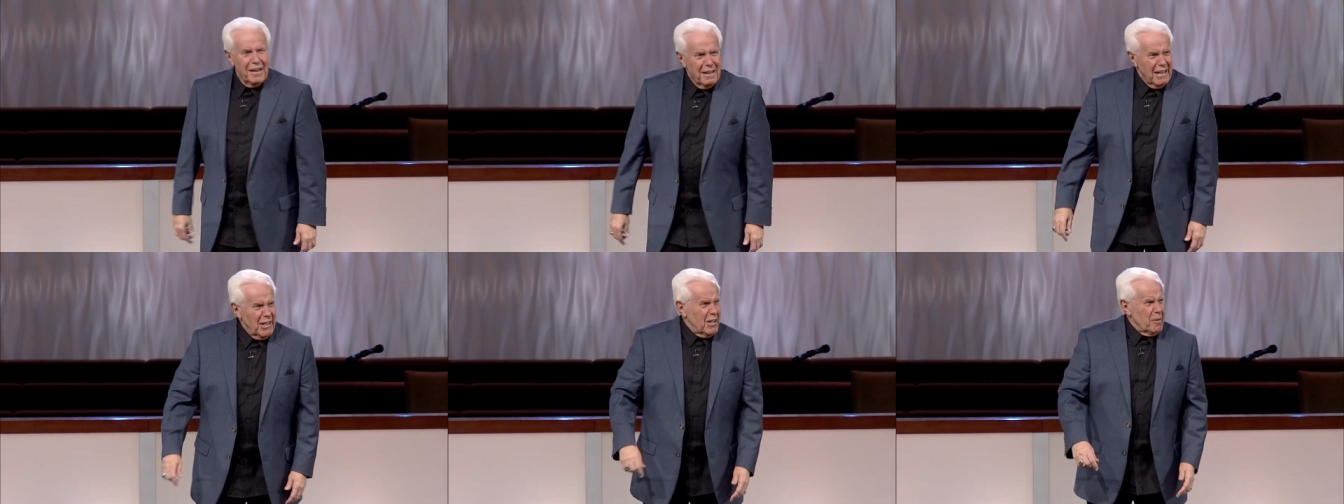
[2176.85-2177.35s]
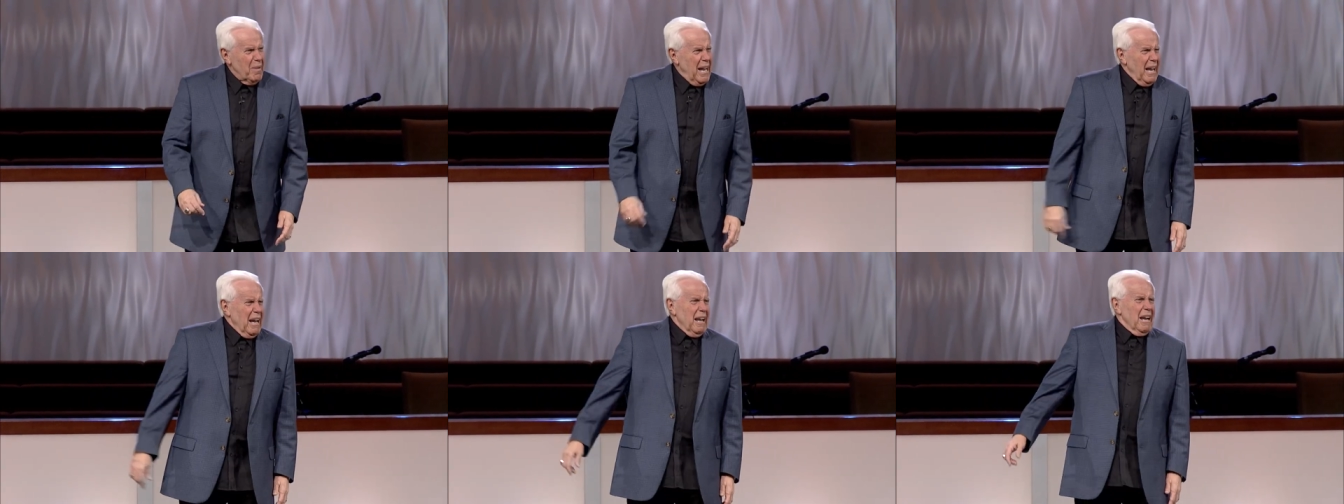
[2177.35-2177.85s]
He said,
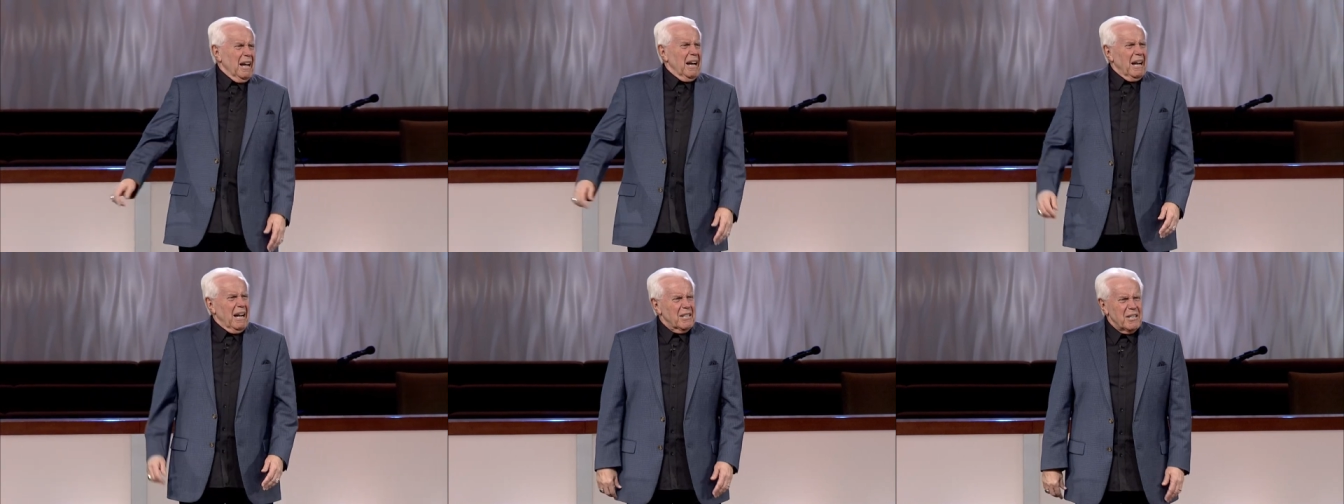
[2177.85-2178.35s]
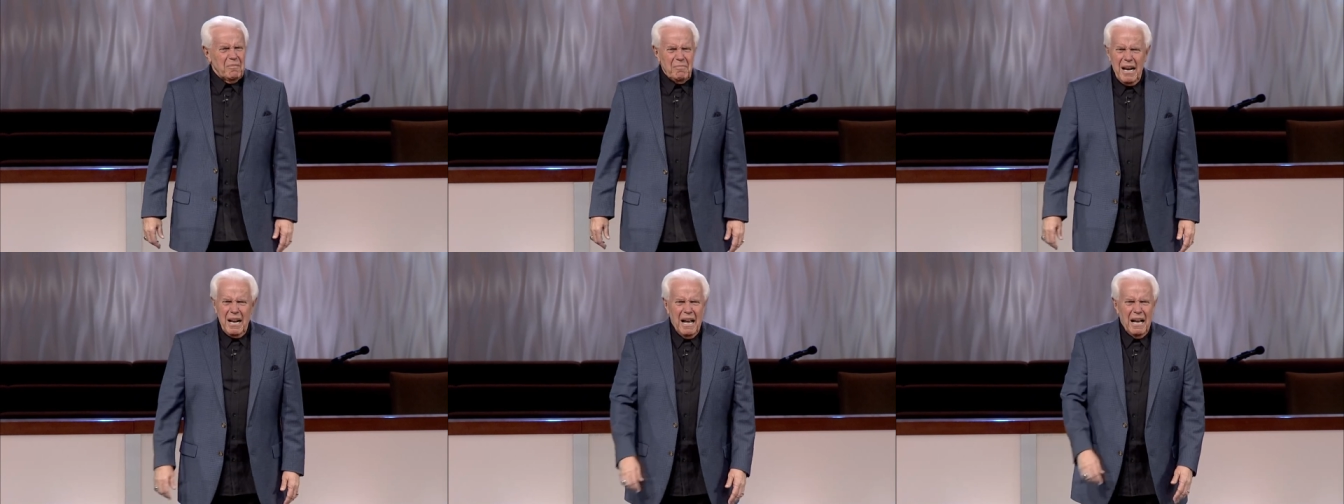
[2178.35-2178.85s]
"Man." I said,
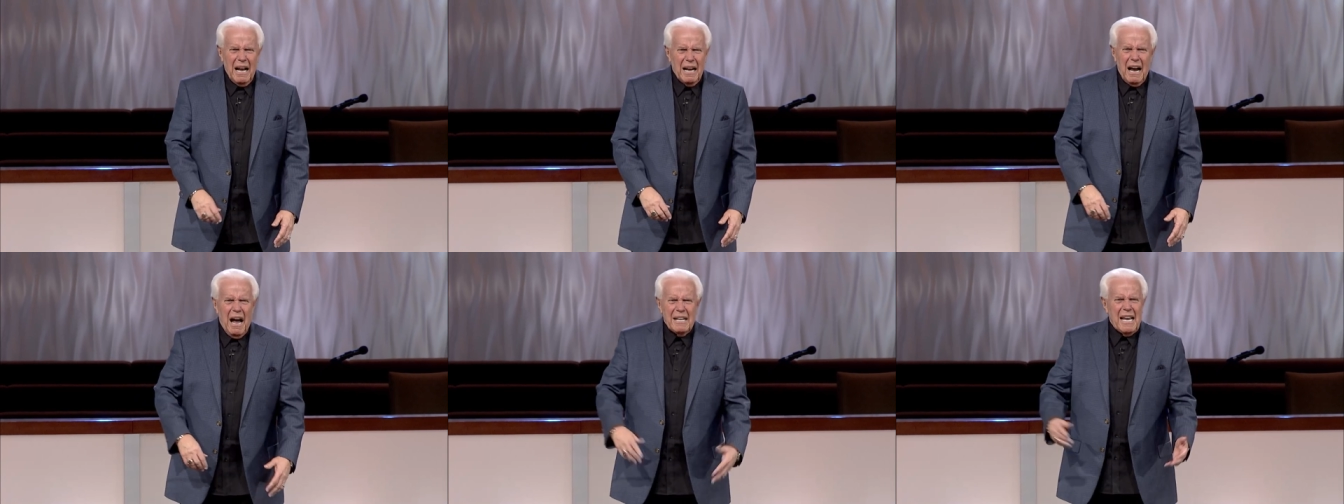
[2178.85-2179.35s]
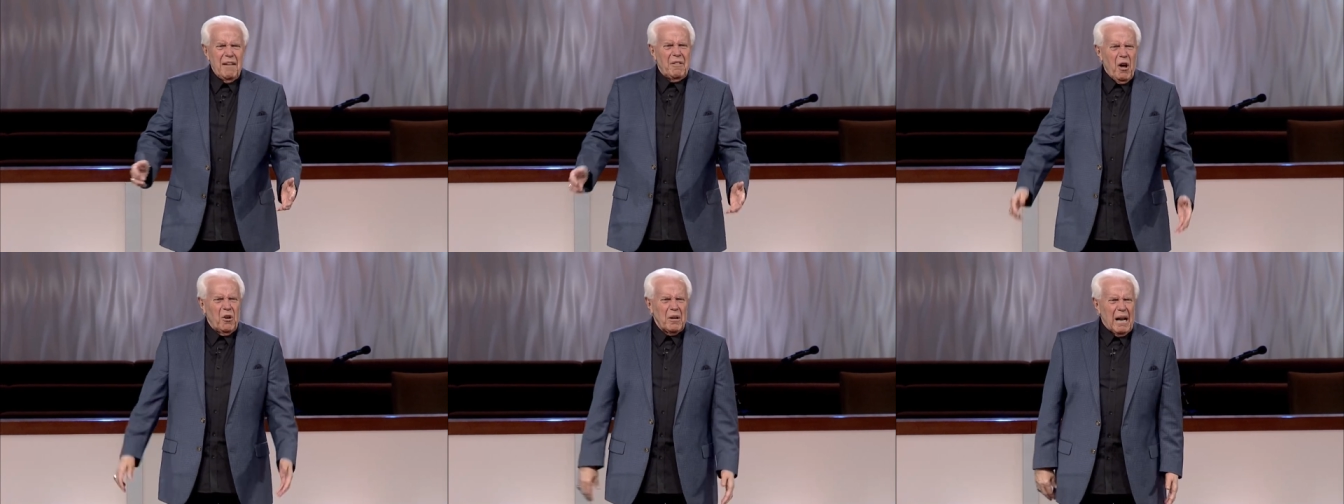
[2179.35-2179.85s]
"Man, I, I, God gave it
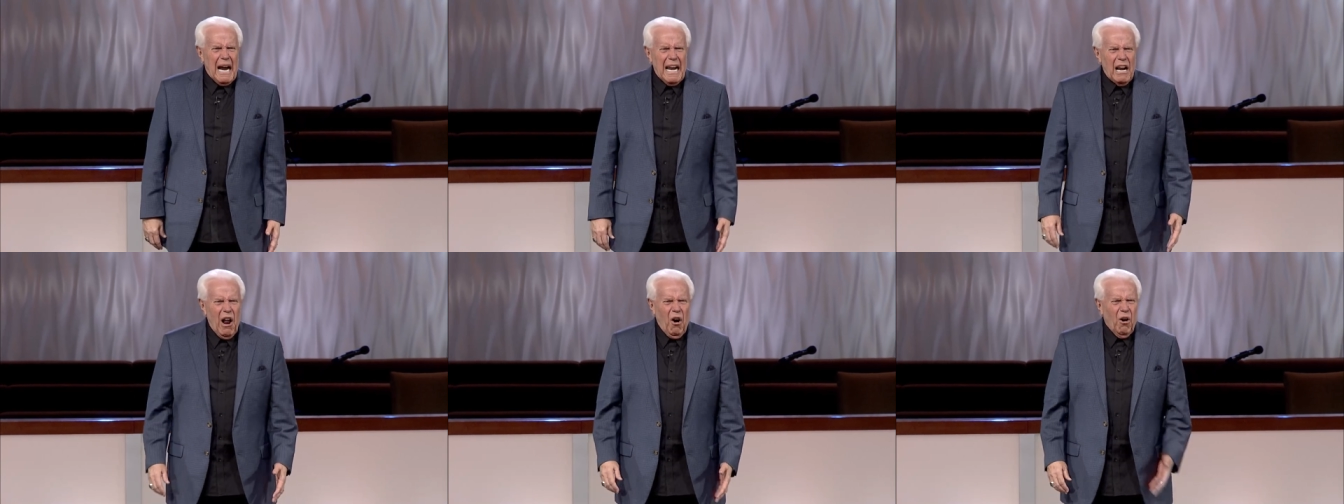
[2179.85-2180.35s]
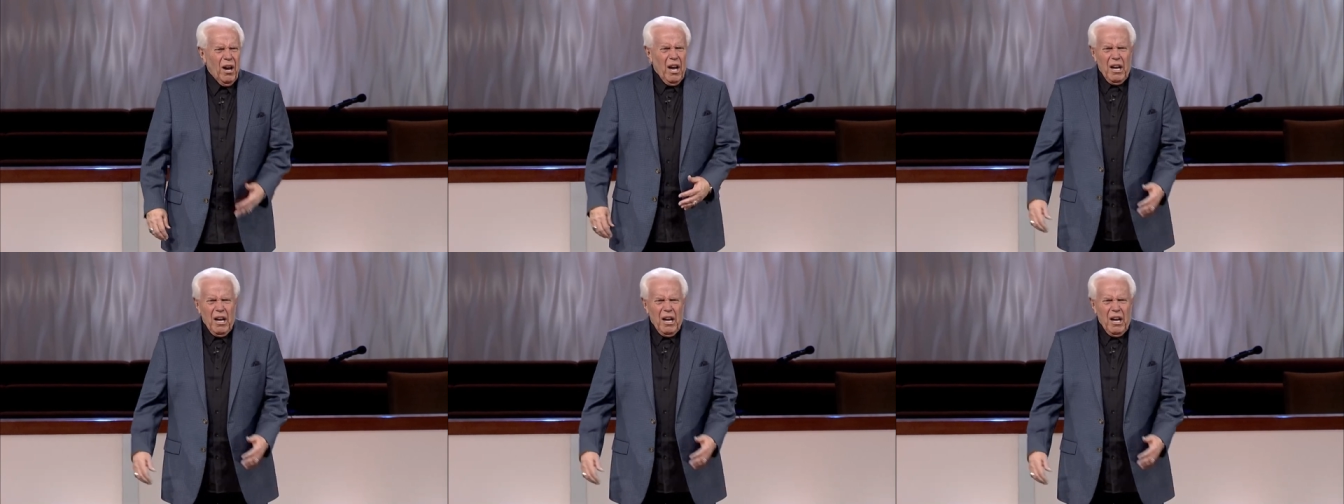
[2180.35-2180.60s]
all. To, I got it all."